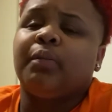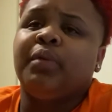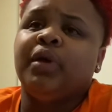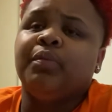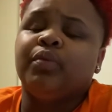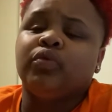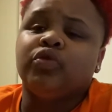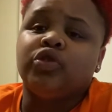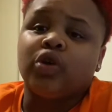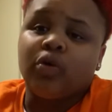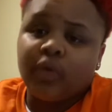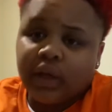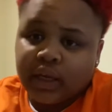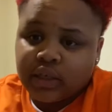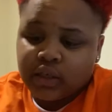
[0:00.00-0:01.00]
people
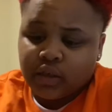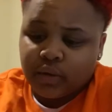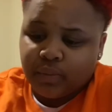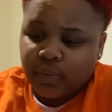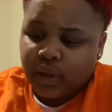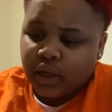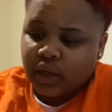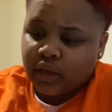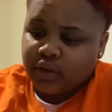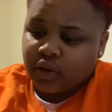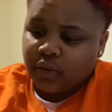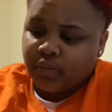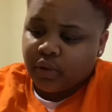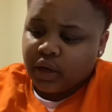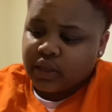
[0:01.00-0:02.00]
don't get to pick their
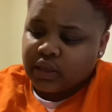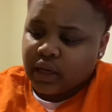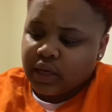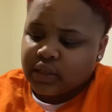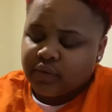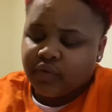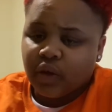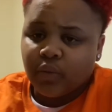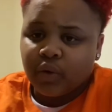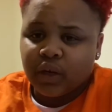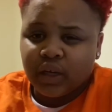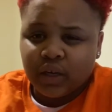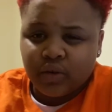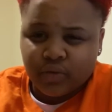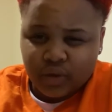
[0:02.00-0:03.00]
breast size if they want to
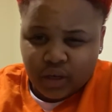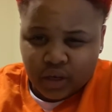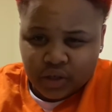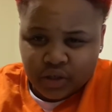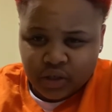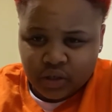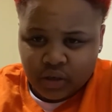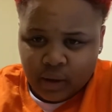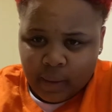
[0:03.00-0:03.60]
get a reduction.